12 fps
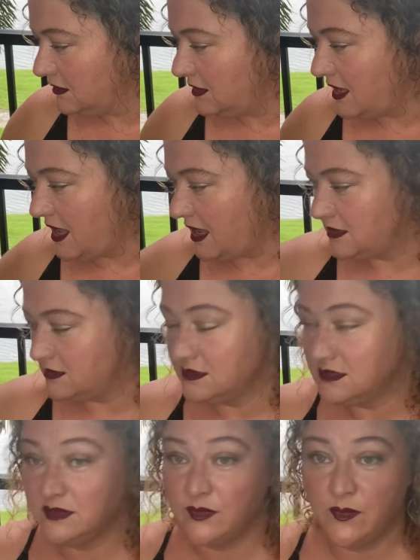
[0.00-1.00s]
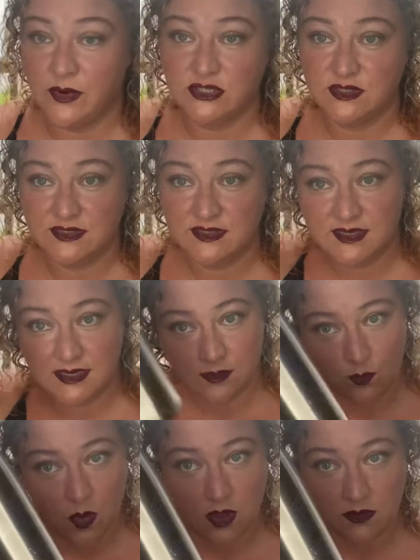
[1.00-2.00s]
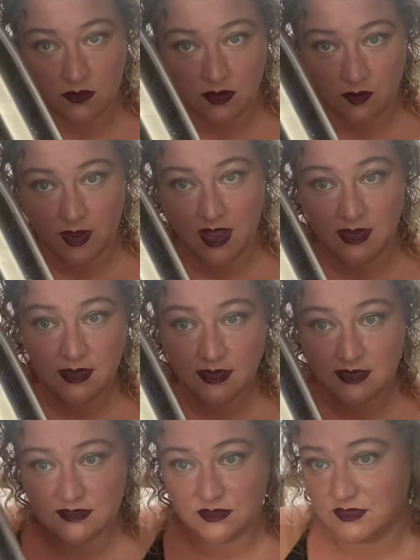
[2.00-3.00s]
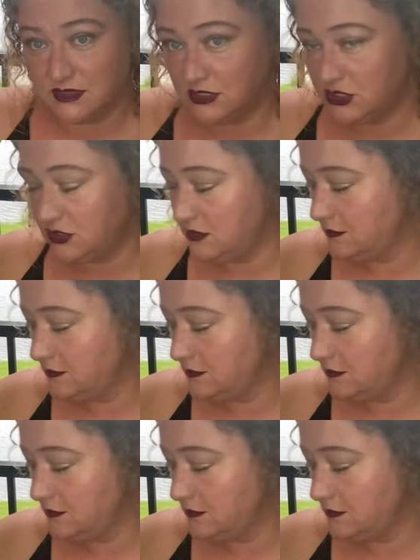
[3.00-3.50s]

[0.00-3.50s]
and some emergency water nearby in case there's an issue.